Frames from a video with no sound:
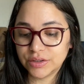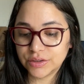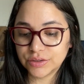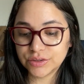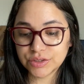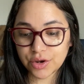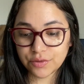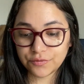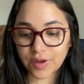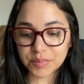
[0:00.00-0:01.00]

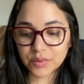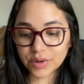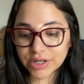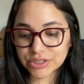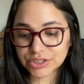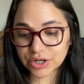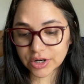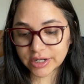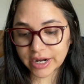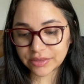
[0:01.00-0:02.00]
So February
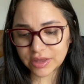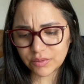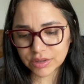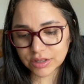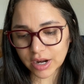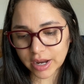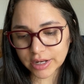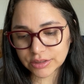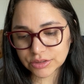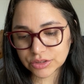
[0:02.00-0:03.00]
started, I think, with 9